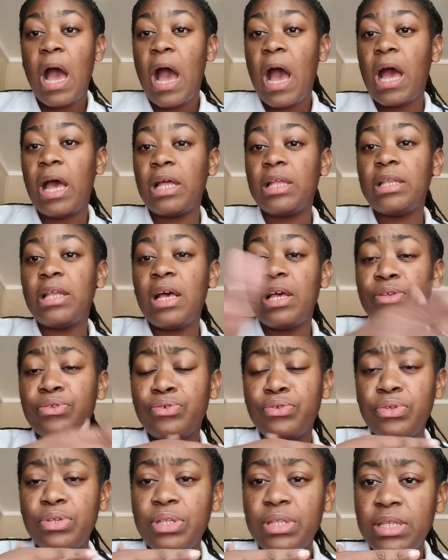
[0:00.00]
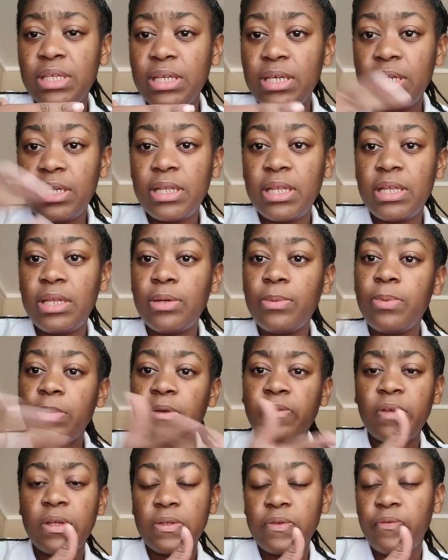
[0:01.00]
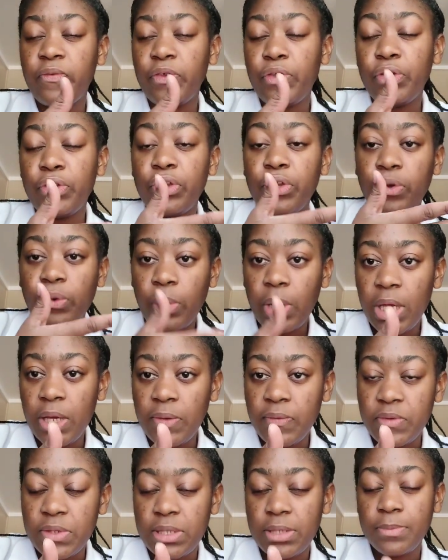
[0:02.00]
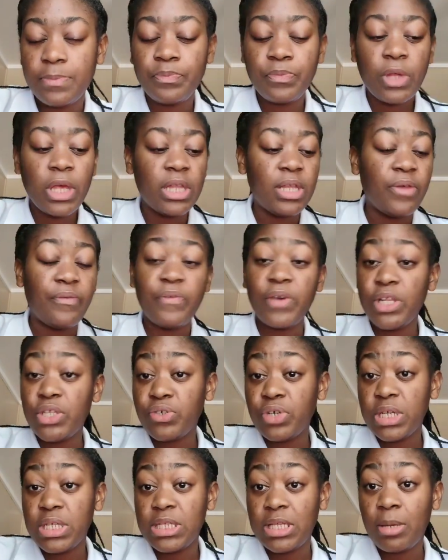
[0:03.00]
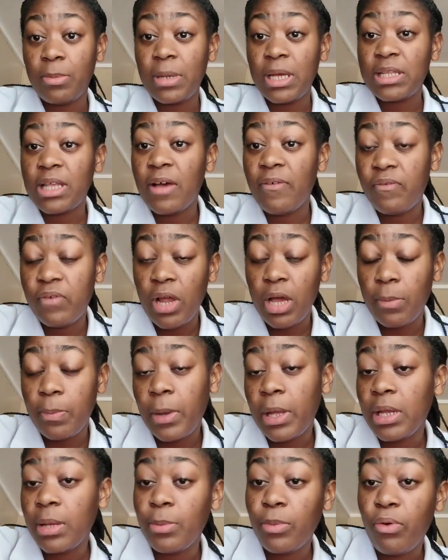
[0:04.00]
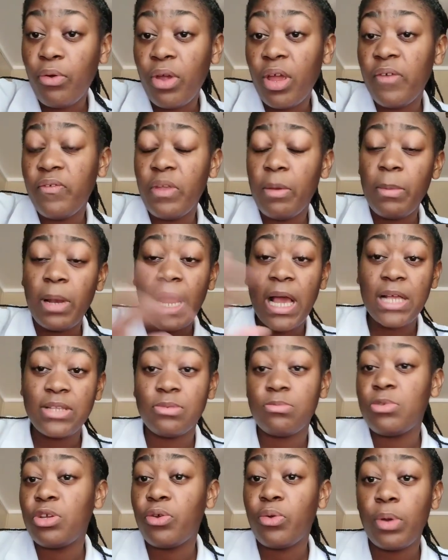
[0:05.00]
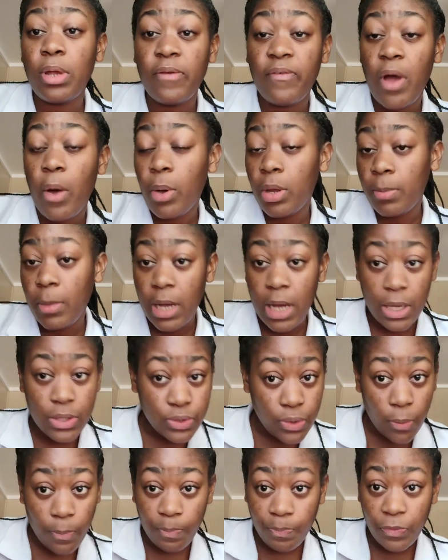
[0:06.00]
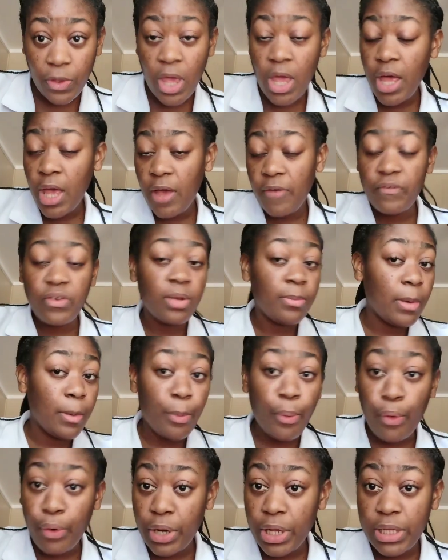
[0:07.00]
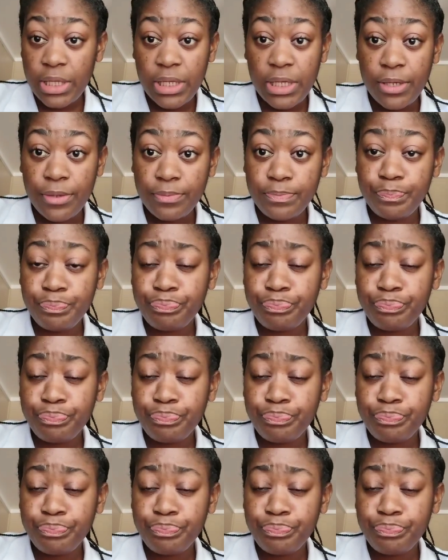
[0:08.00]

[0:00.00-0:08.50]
And as you can see in the previous video, the graves, the veterans them get a flag on them grave, them light up the grave and one bag of something for the Memorial Day.